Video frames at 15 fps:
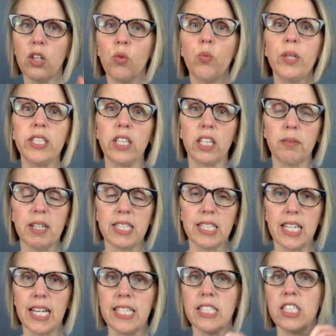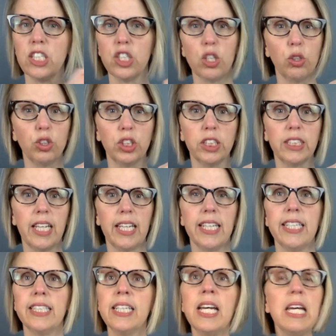We talked about science and social
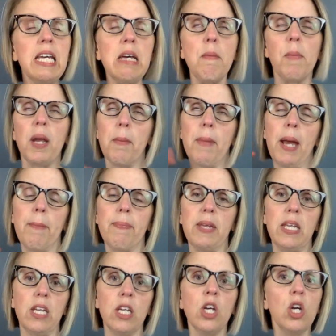studies, but it might be